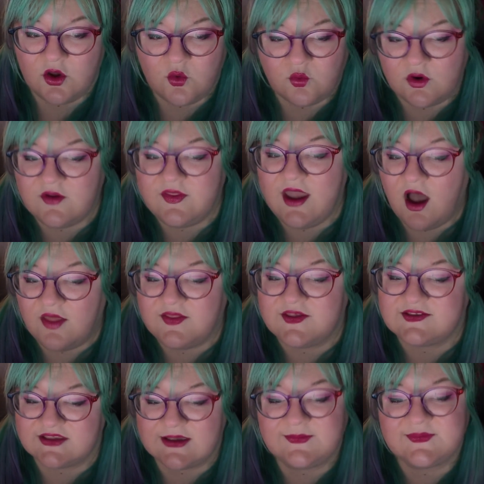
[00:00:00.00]
"Were they on the
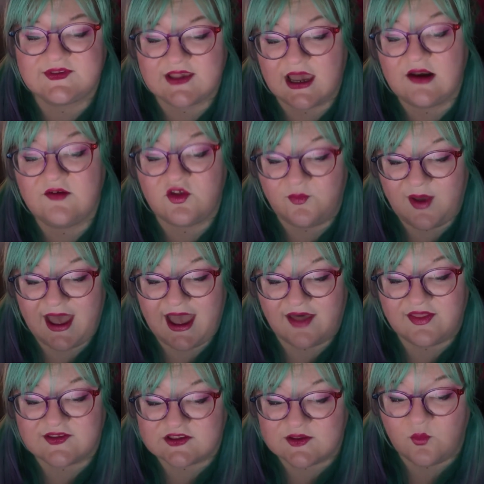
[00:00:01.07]
same side of the
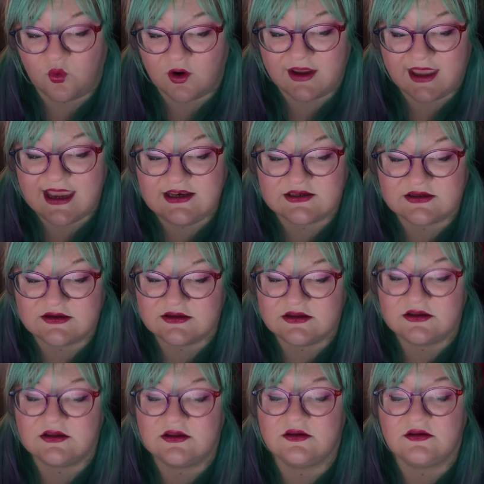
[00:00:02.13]
path as the moor gate?"
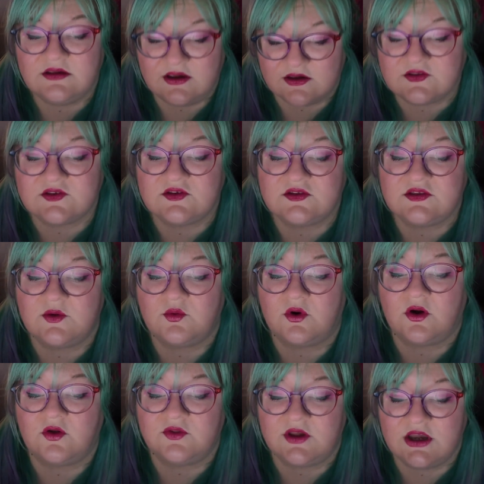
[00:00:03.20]
"Yes, they were
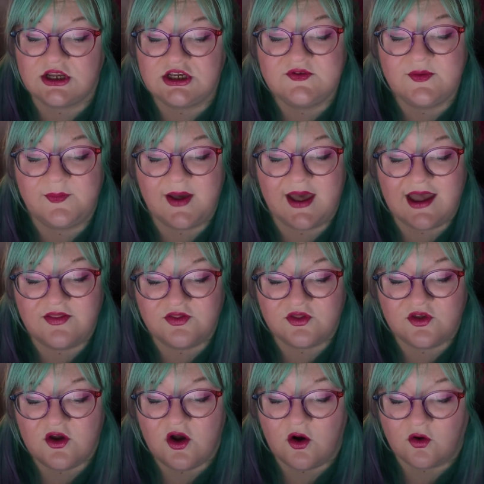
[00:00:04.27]
on the edge of the path
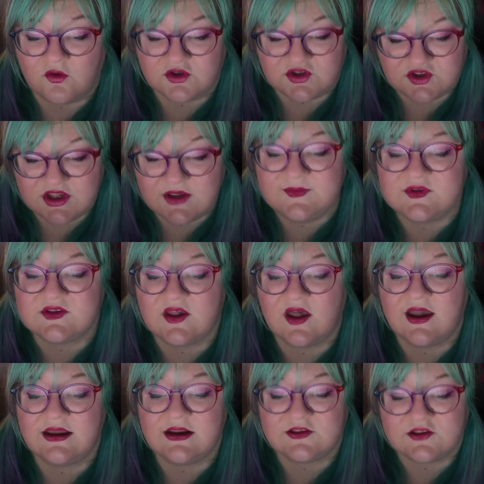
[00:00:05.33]
on the same
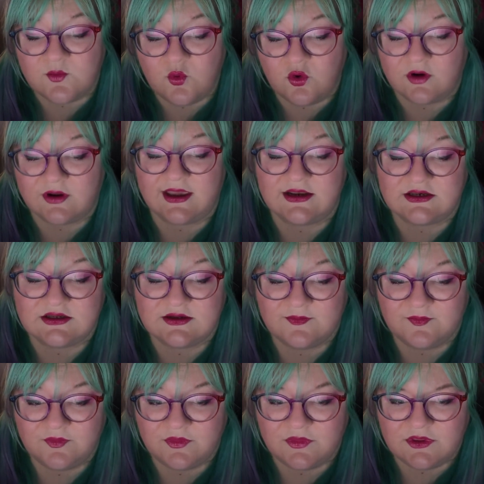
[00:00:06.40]
side as the moor gate."
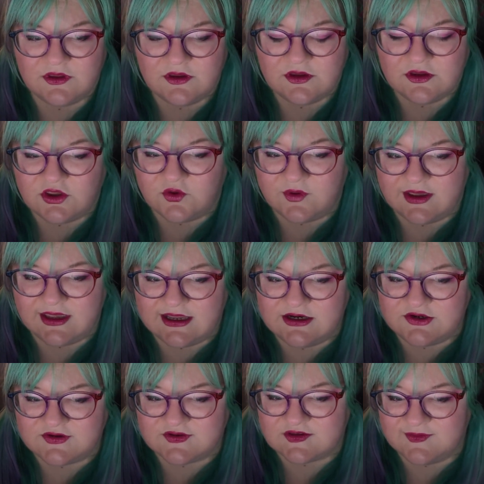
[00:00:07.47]
"You
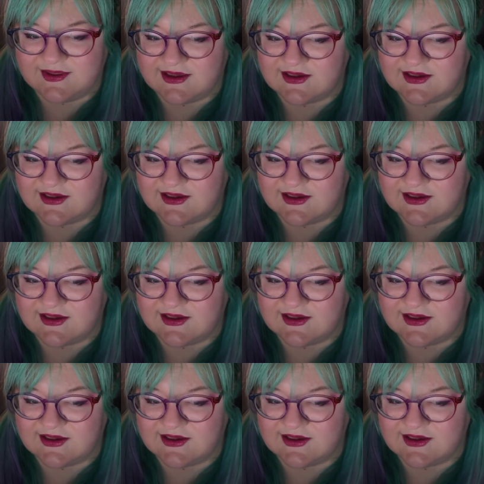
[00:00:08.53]
interest me